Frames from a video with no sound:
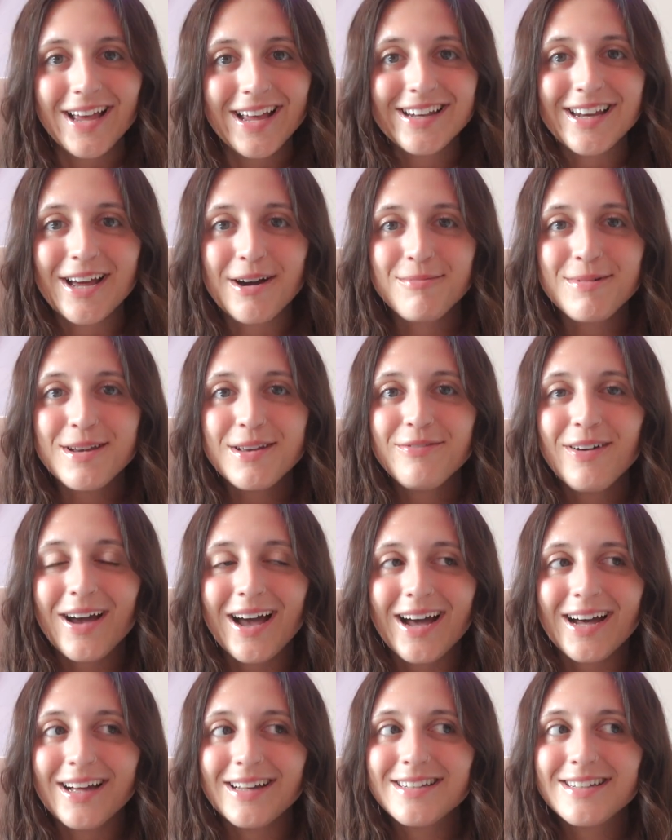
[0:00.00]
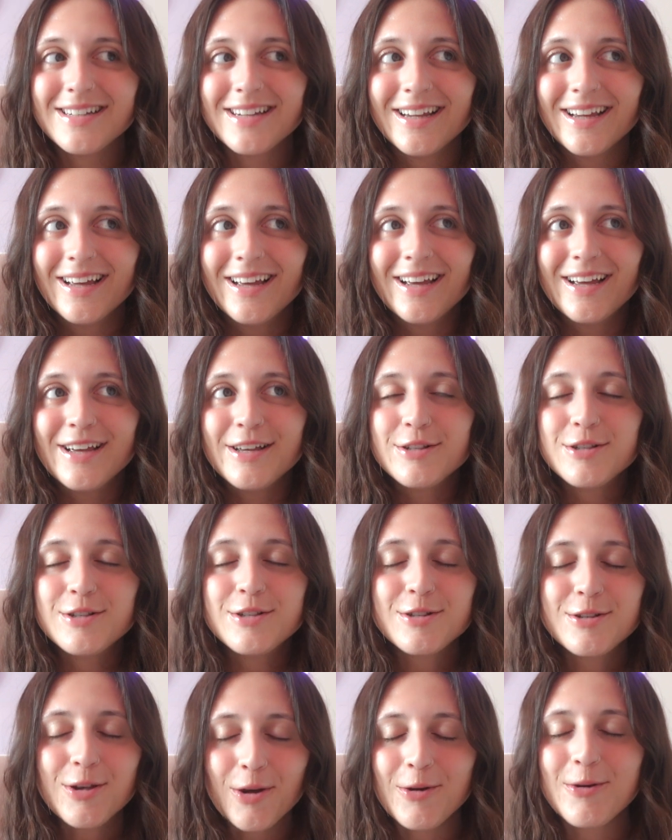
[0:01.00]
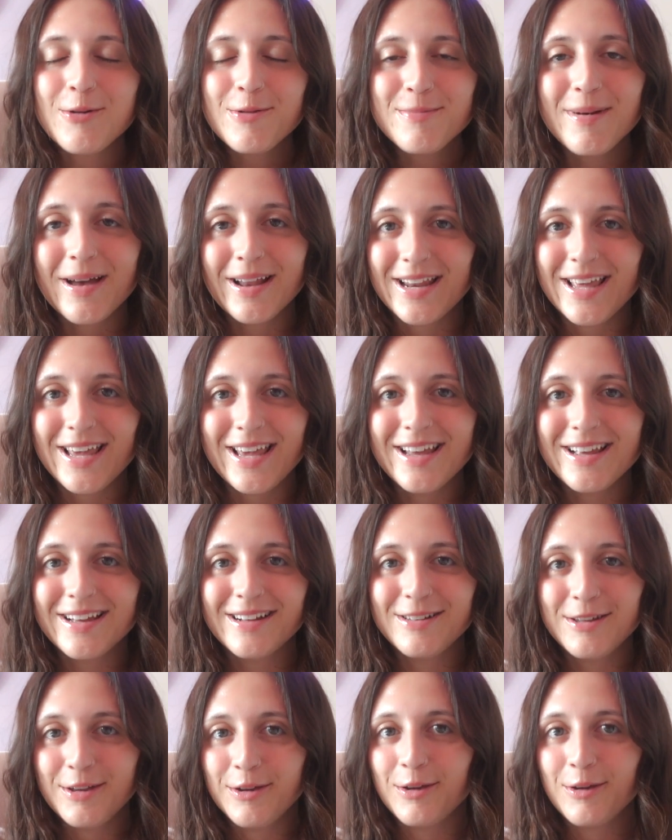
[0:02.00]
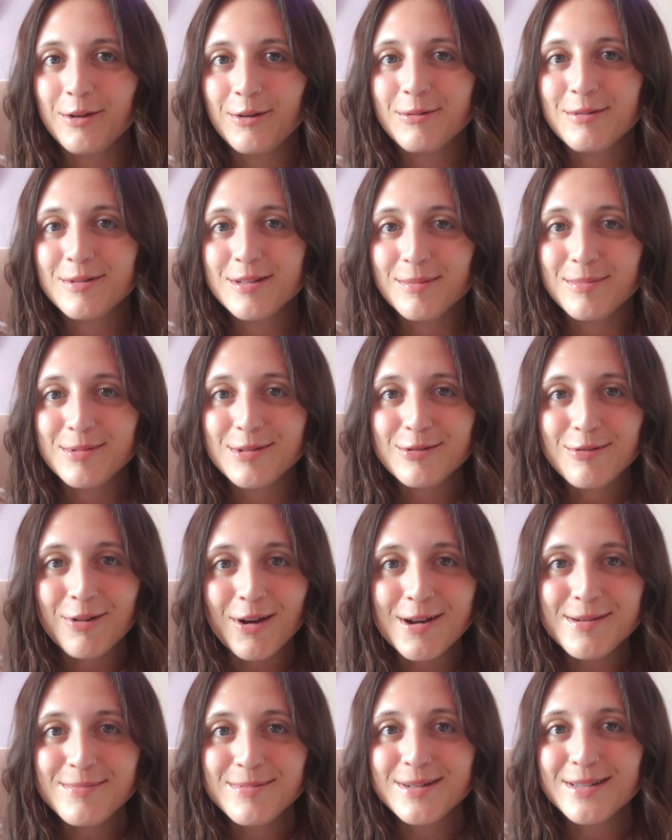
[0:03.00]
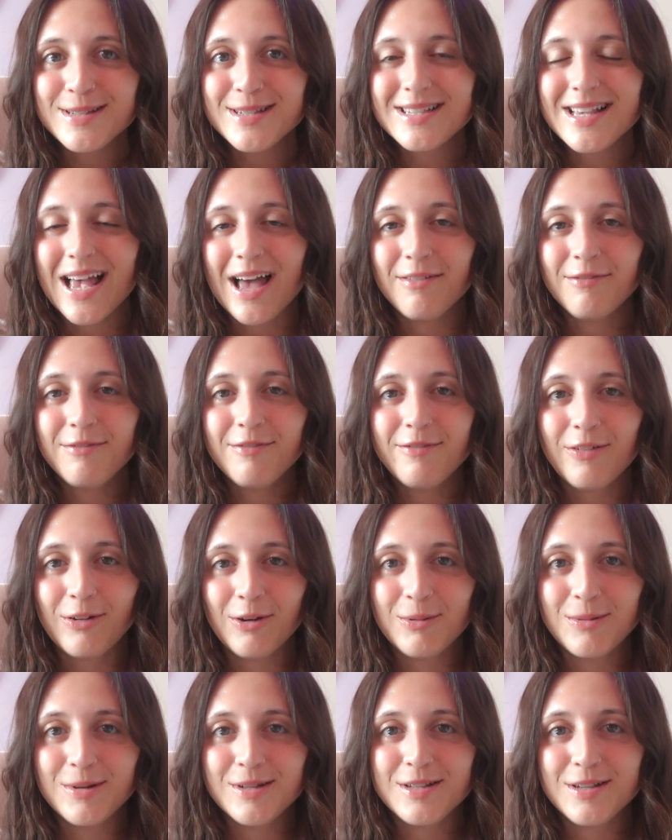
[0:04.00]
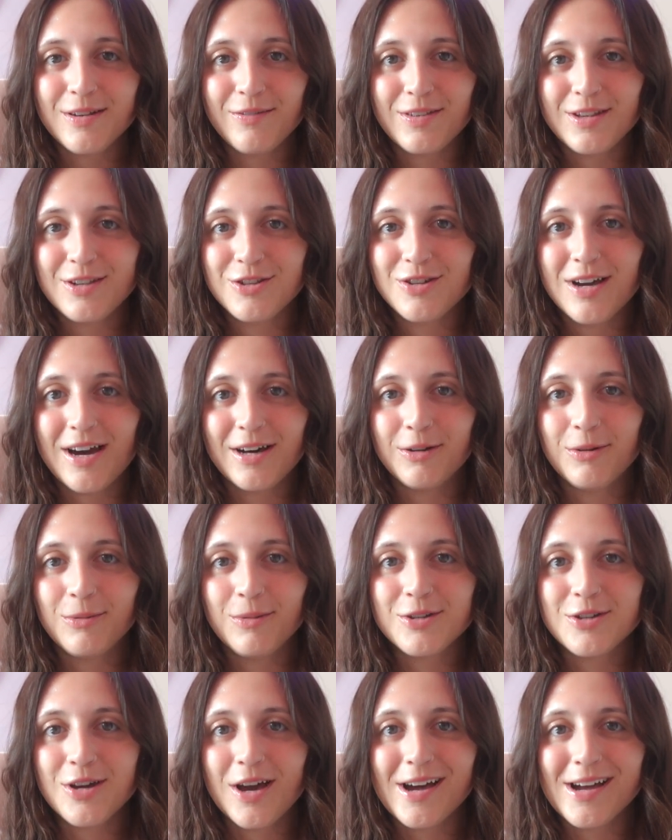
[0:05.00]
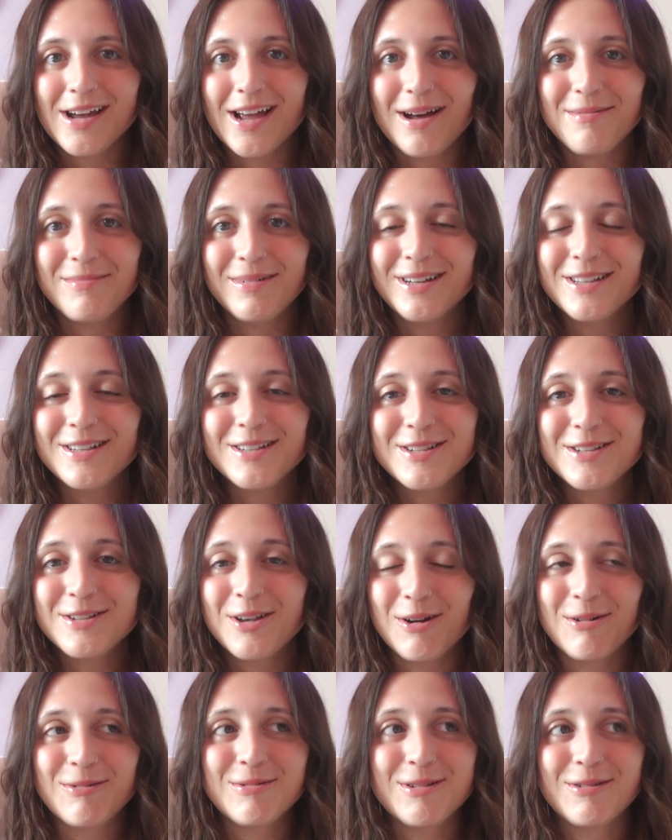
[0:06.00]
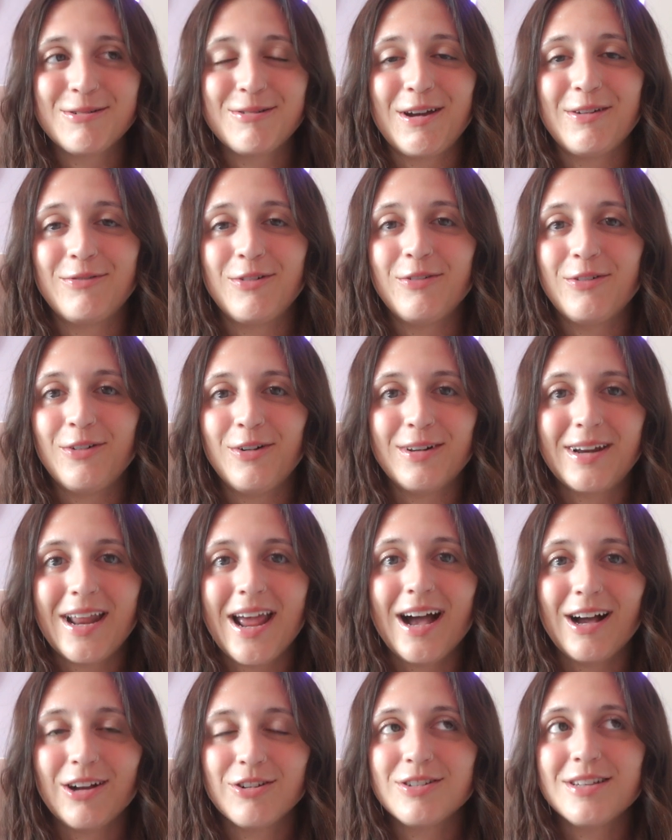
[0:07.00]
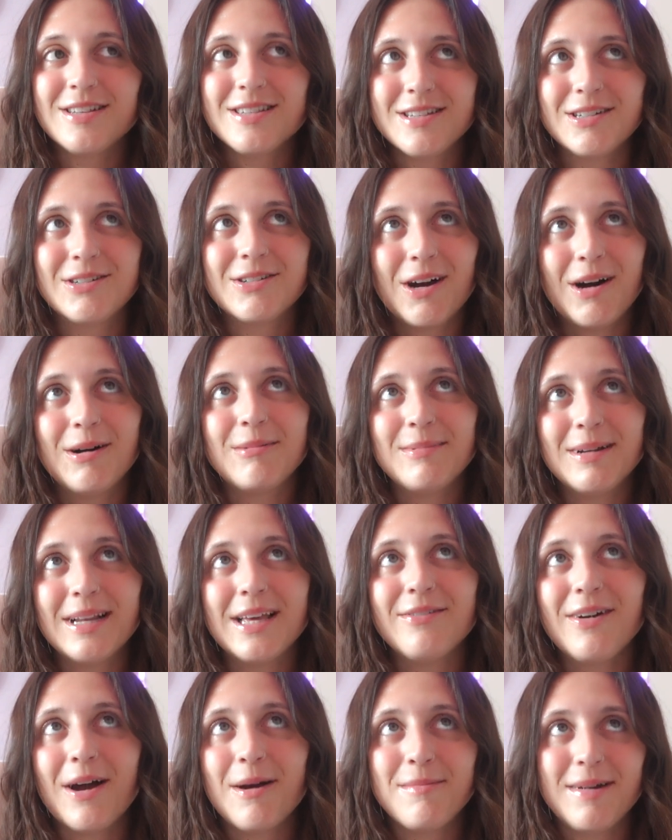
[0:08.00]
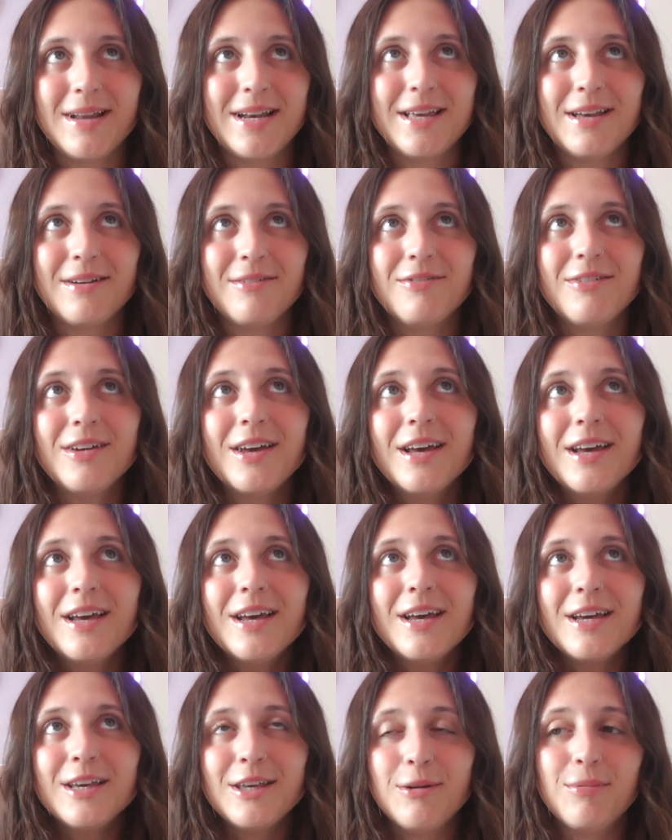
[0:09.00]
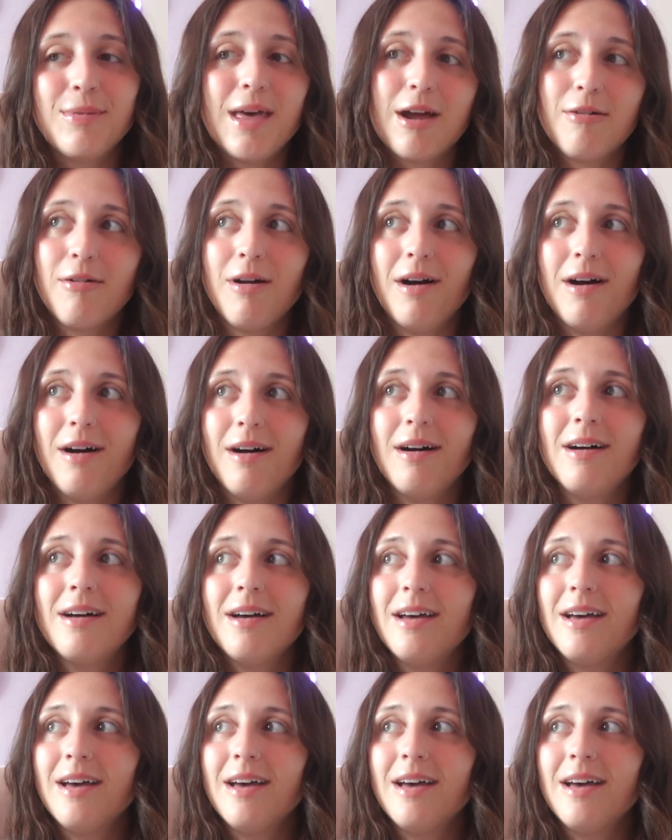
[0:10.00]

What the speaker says: Now we've had so many new subscribers and followers of this channel, which I am so grateful for, and I actually still can't believe how many of you there are,